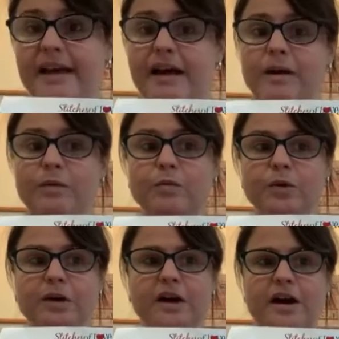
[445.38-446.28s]
I'll
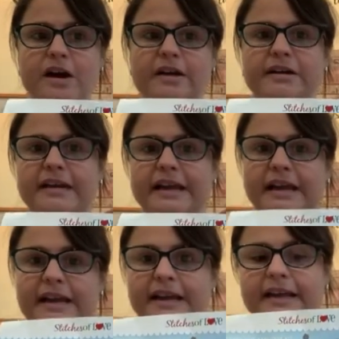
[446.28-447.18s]
work on
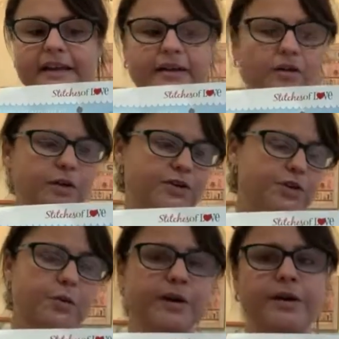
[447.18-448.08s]
a large
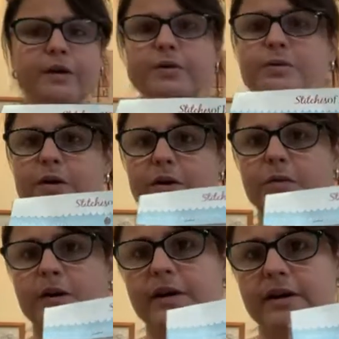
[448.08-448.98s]
quilt, or I'll
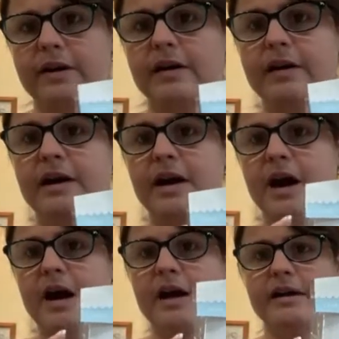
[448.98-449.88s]
work
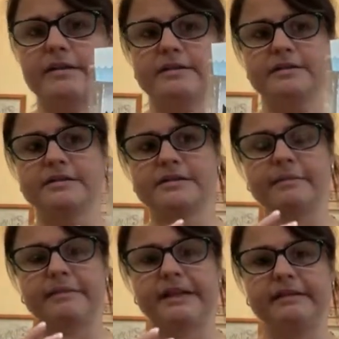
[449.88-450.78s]
on
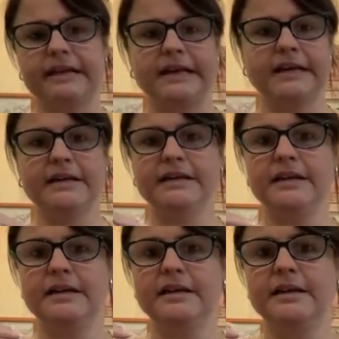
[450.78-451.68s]
something that,
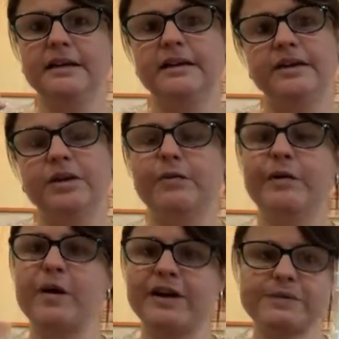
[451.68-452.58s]
you know,
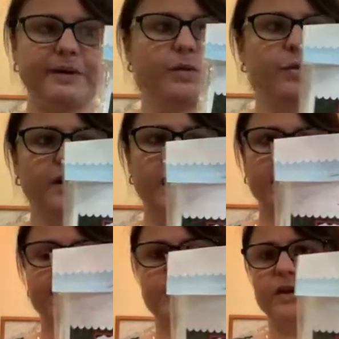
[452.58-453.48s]
requires me to work on
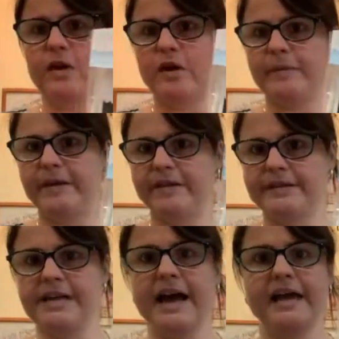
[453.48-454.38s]
it for a long period of
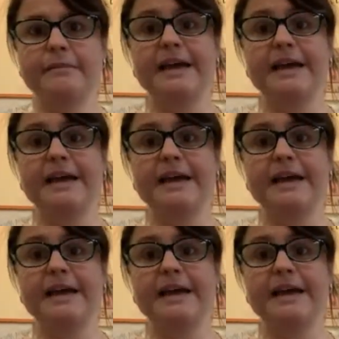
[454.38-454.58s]
time.